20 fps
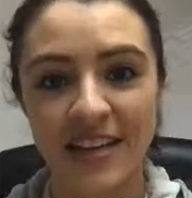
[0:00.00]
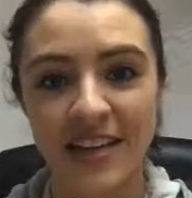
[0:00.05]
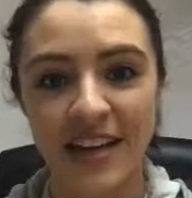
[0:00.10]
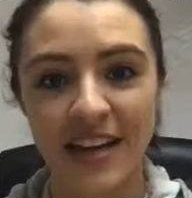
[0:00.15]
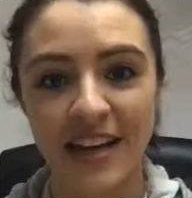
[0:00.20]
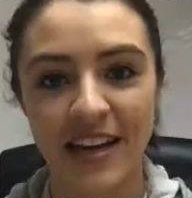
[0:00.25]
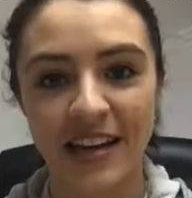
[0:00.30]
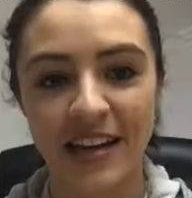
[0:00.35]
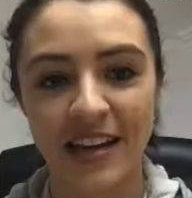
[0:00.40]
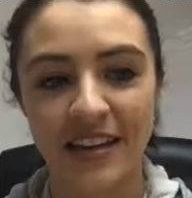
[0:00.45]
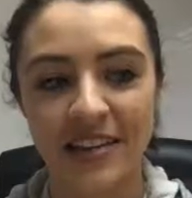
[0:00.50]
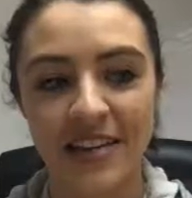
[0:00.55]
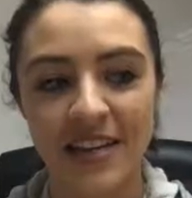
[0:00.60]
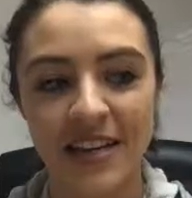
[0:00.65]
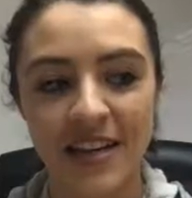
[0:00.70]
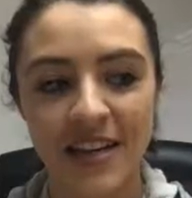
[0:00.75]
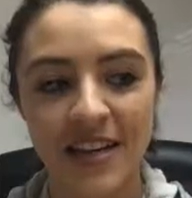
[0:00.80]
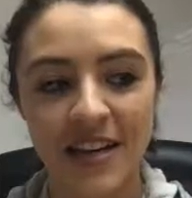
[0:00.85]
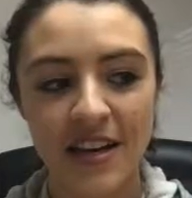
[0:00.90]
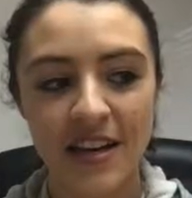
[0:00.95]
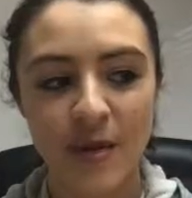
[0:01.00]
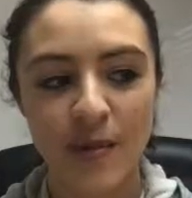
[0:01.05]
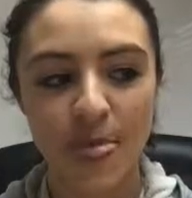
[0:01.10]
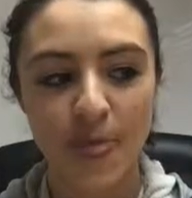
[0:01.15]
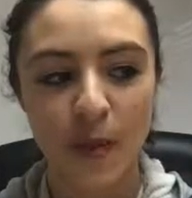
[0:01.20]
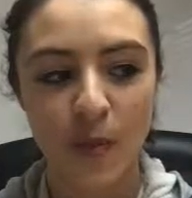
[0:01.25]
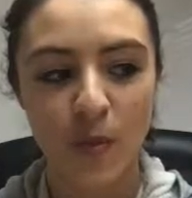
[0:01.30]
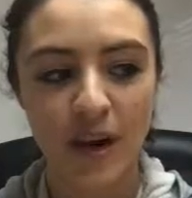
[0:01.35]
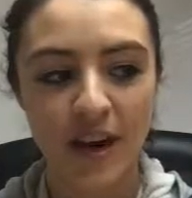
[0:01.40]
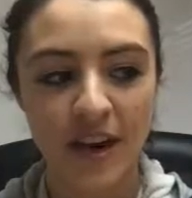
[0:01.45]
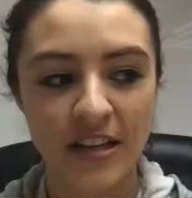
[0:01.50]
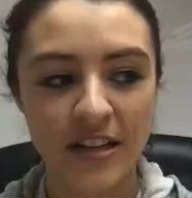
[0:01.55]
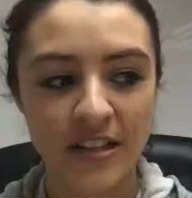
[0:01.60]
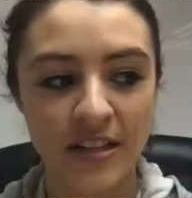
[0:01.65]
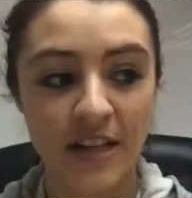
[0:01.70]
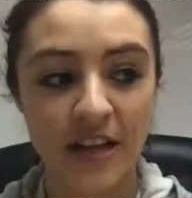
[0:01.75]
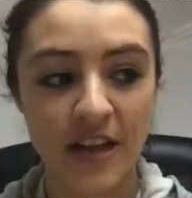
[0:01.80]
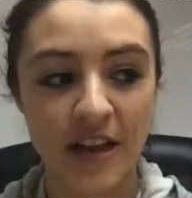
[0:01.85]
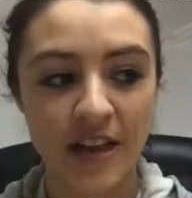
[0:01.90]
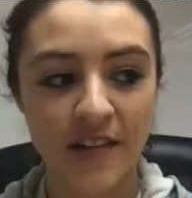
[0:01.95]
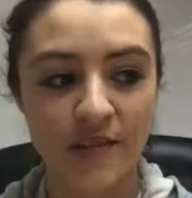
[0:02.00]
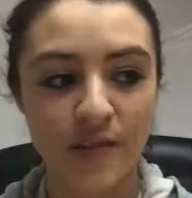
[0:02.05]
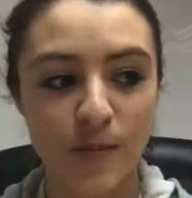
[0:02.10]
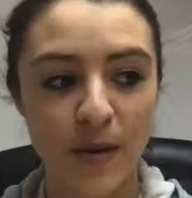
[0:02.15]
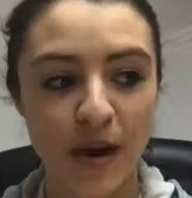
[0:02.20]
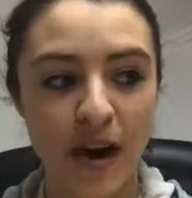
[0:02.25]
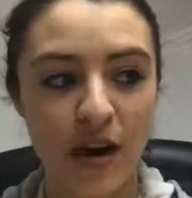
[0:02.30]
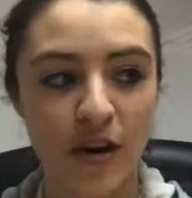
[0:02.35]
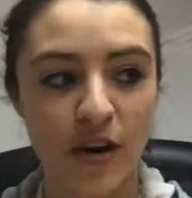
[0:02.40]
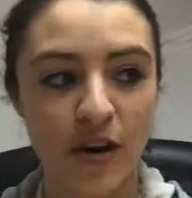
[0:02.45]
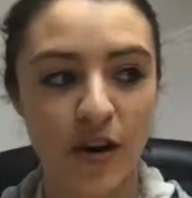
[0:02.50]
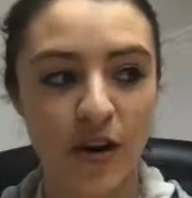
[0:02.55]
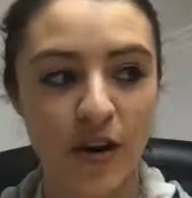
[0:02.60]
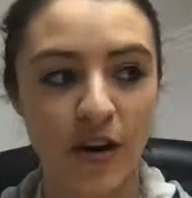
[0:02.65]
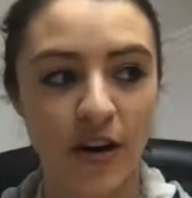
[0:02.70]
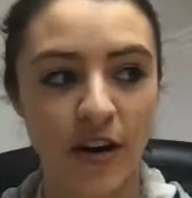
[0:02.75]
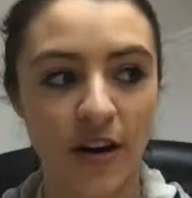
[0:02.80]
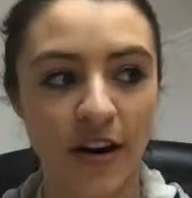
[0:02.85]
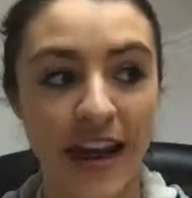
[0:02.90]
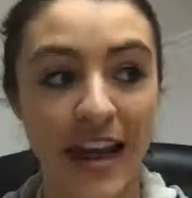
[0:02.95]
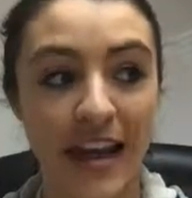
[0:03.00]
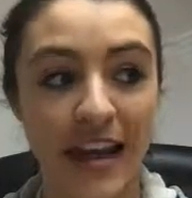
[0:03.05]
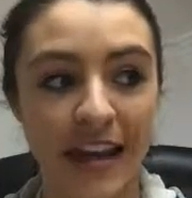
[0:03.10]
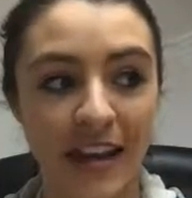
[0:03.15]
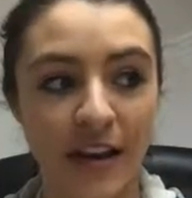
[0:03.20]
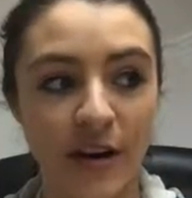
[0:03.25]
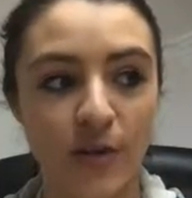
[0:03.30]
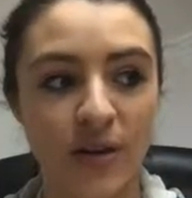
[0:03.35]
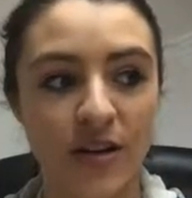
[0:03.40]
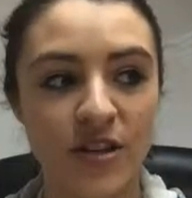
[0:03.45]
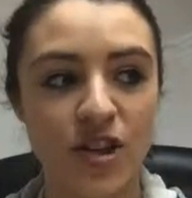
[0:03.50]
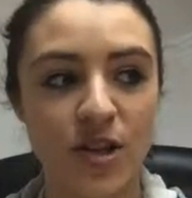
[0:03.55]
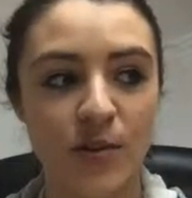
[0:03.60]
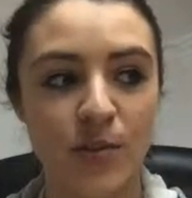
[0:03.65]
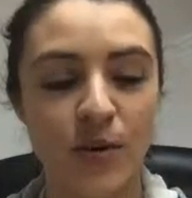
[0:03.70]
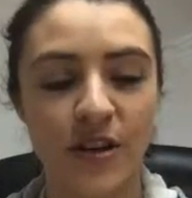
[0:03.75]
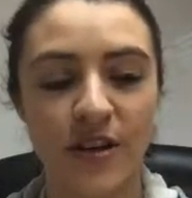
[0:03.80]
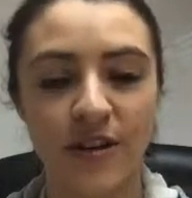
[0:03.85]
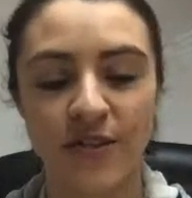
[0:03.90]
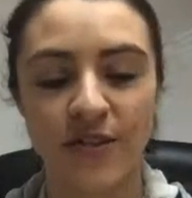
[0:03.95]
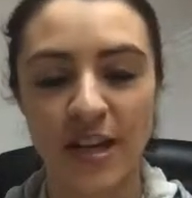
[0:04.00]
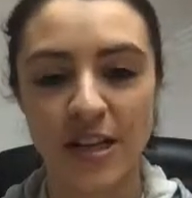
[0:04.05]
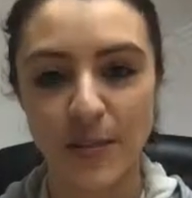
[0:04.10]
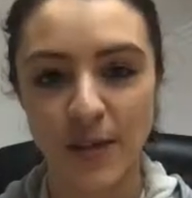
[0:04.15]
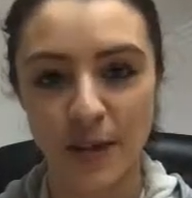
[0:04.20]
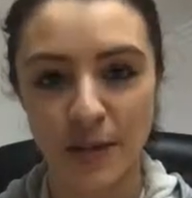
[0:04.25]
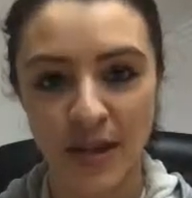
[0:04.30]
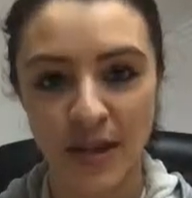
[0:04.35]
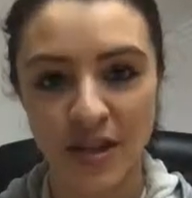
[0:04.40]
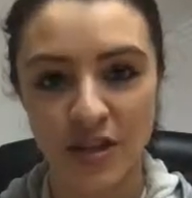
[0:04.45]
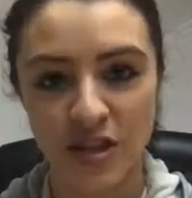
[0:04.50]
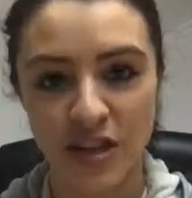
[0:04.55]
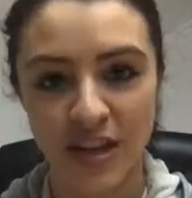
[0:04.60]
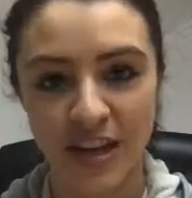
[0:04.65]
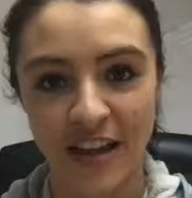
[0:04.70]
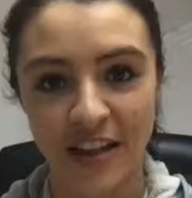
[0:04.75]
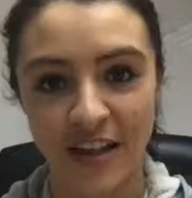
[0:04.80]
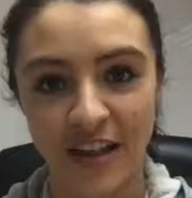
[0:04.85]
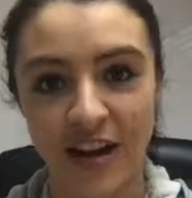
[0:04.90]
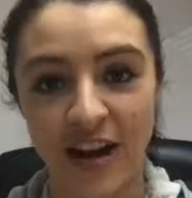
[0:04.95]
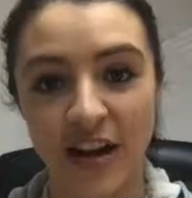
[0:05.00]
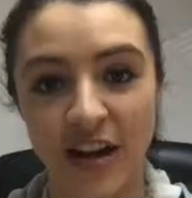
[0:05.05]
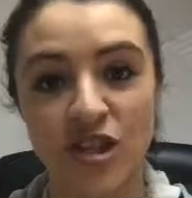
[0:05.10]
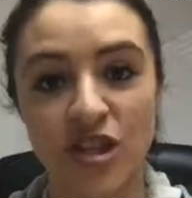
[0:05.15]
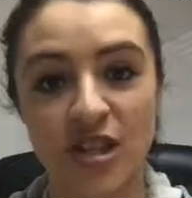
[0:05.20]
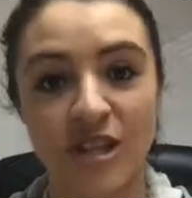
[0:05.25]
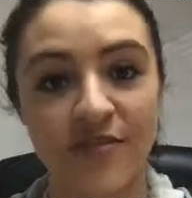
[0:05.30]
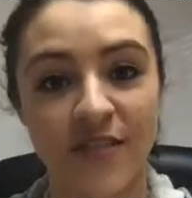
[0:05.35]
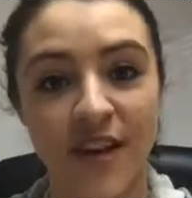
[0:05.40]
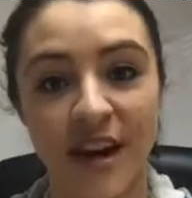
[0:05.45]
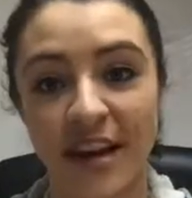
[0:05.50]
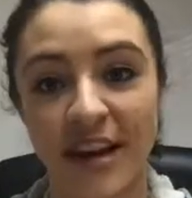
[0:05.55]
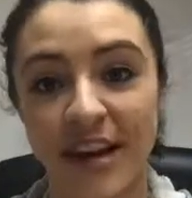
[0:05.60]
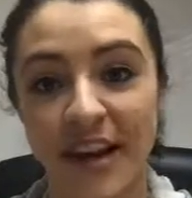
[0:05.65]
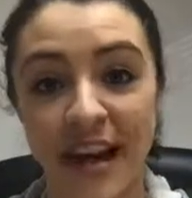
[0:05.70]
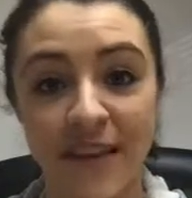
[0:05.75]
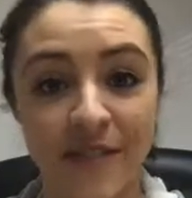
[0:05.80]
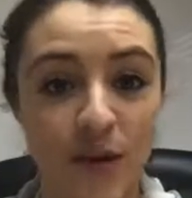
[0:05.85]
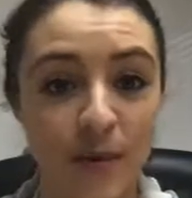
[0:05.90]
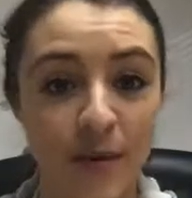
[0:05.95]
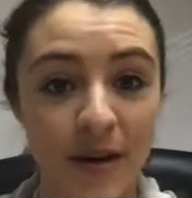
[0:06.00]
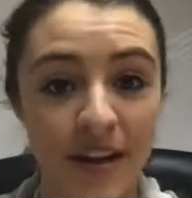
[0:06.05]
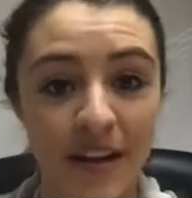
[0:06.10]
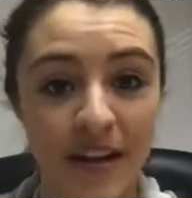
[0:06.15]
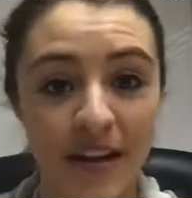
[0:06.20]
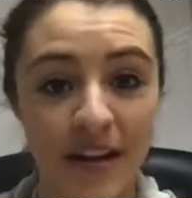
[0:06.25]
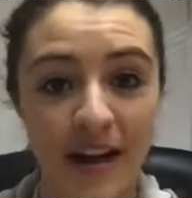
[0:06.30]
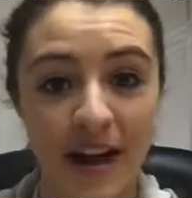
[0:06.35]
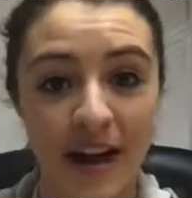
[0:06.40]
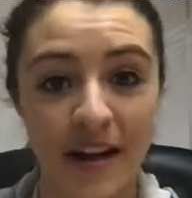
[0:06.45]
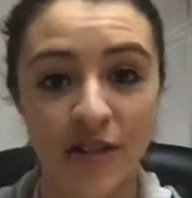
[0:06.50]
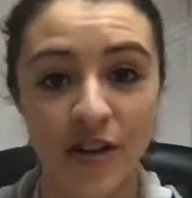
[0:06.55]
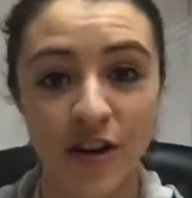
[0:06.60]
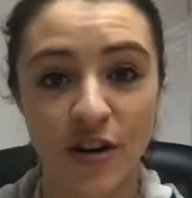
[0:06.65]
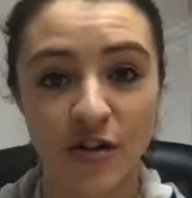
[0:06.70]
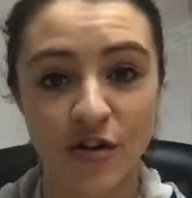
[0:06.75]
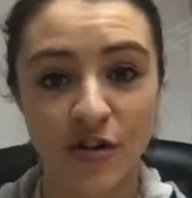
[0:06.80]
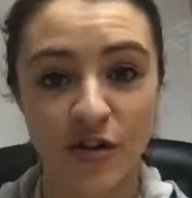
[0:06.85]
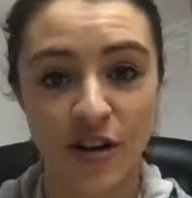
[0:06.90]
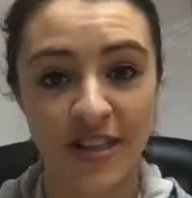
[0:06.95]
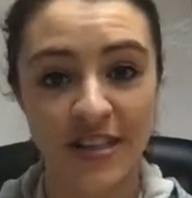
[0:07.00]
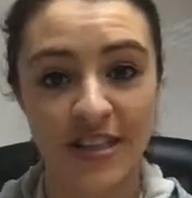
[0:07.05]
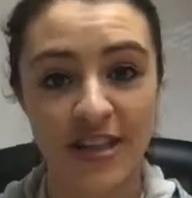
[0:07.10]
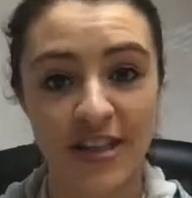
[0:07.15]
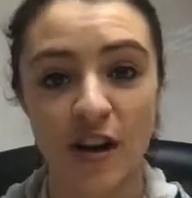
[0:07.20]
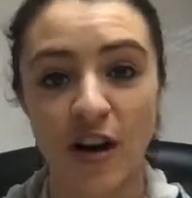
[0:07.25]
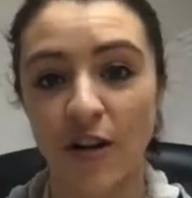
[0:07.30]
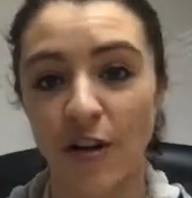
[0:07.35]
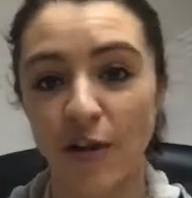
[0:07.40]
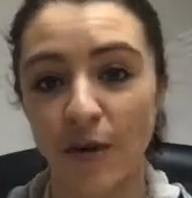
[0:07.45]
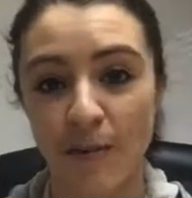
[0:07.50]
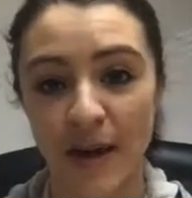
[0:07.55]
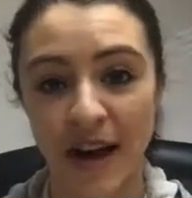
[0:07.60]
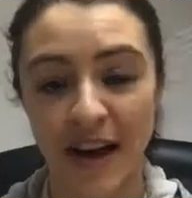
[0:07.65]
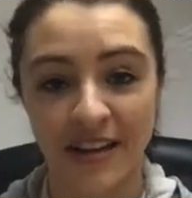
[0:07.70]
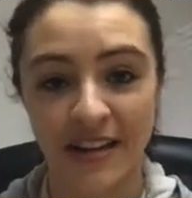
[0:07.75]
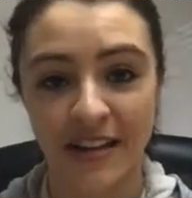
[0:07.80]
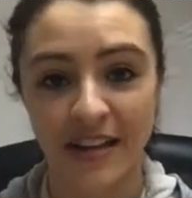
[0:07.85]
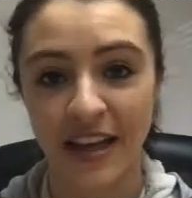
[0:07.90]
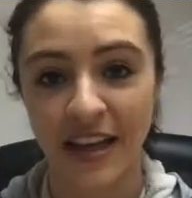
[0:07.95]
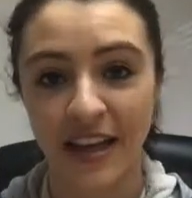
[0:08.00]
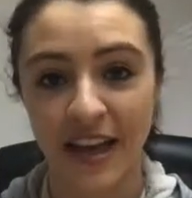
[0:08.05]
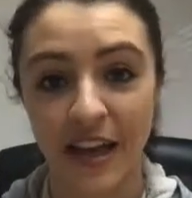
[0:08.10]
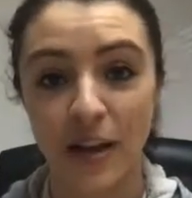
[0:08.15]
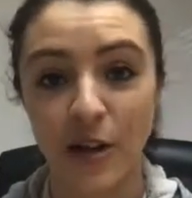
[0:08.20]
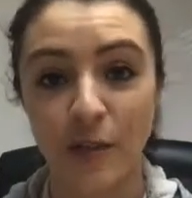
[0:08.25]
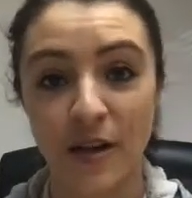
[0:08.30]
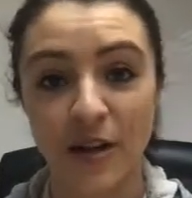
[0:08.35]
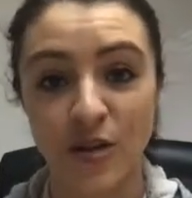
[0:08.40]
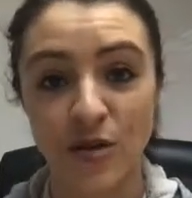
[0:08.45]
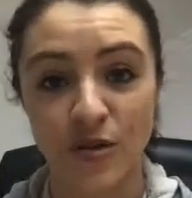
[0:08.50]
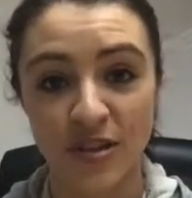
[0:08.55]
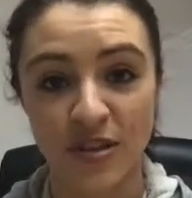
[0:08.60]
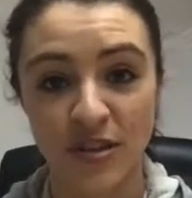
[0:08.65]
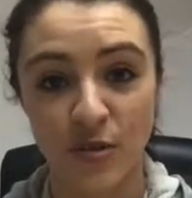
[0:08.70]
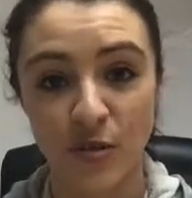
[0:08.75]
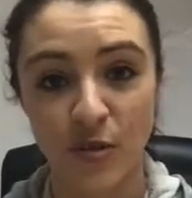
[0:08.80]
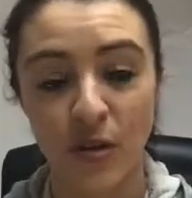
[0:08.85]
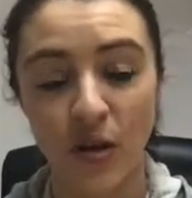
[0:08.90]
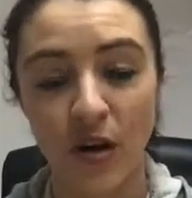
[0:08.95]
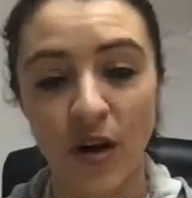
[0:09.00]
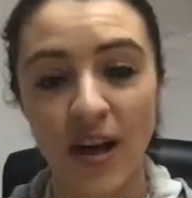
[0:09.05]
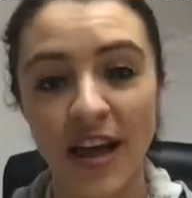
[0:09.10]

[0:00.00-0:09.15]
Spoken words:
And what I just loved about her aunt was she put a Facebook page together and she invited everybody that had ever known Tracy all the way back to like elementary school